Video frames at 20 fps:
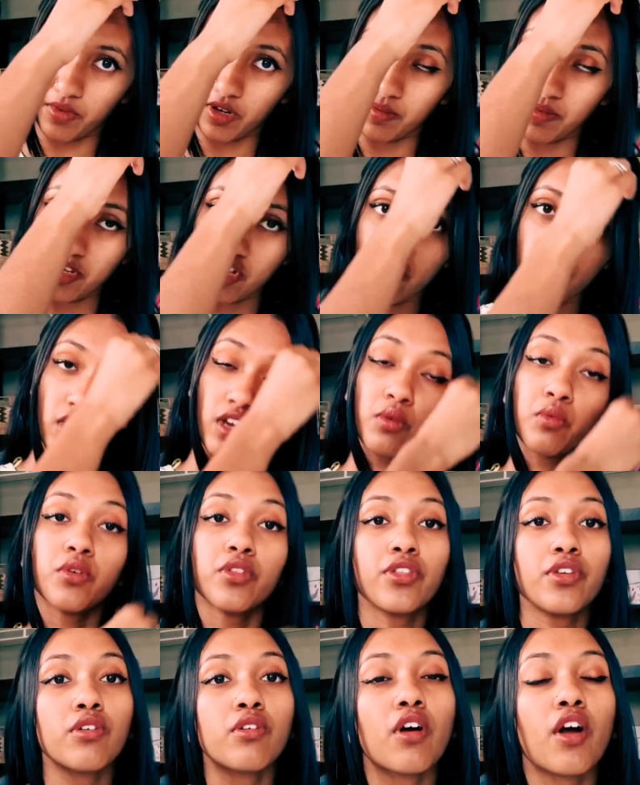going to be sharing with
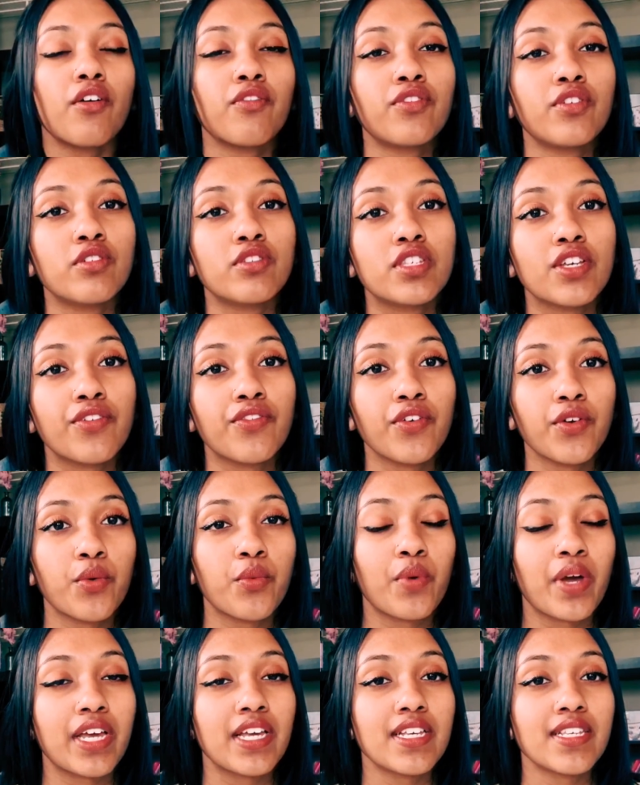you a few different
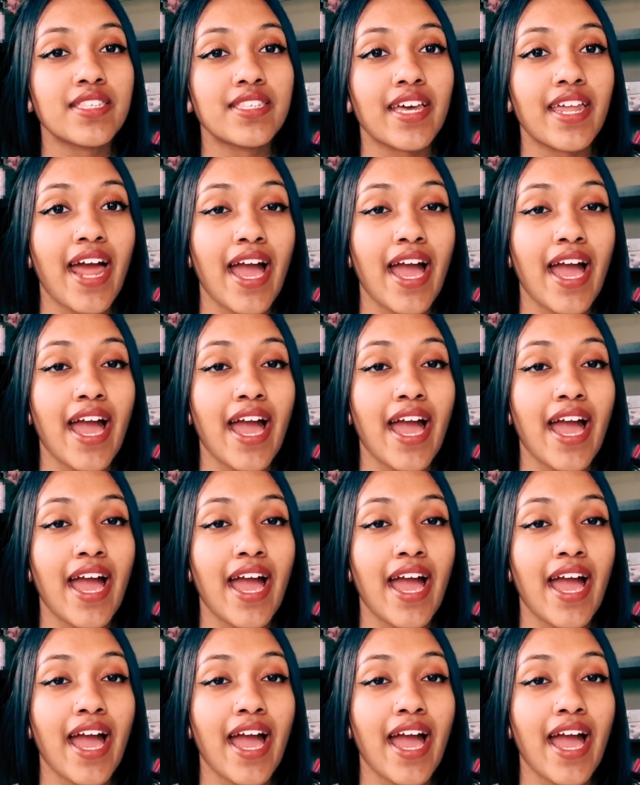ways that